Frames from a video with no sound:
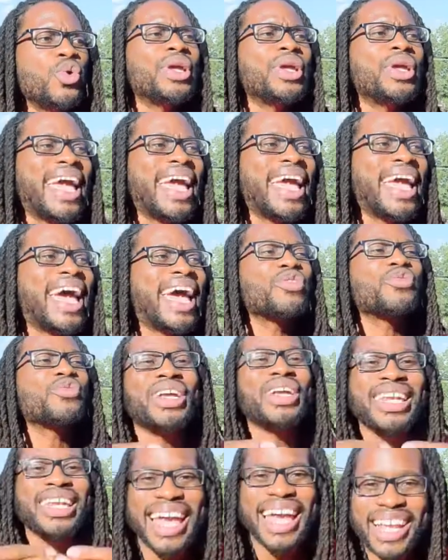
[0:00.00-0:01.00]
can
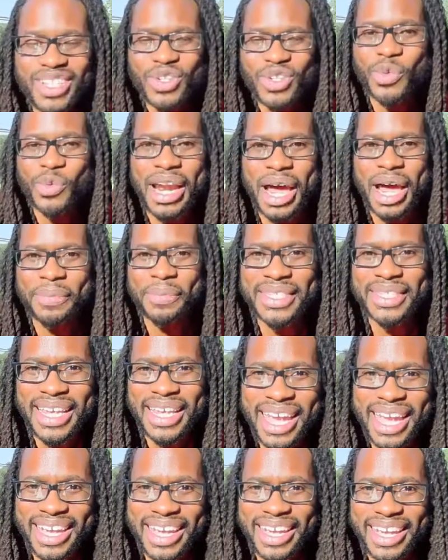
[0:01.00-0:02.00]
relate to what I'm
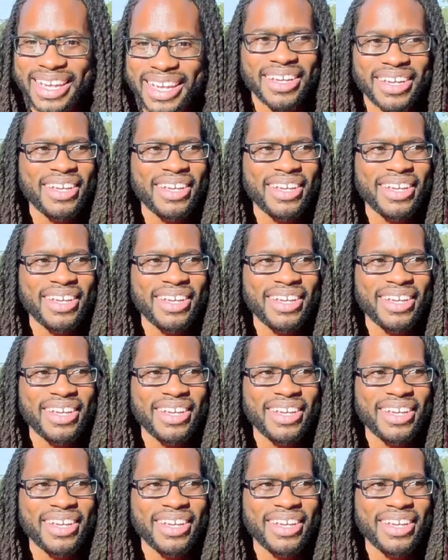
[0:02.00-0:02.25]
saying.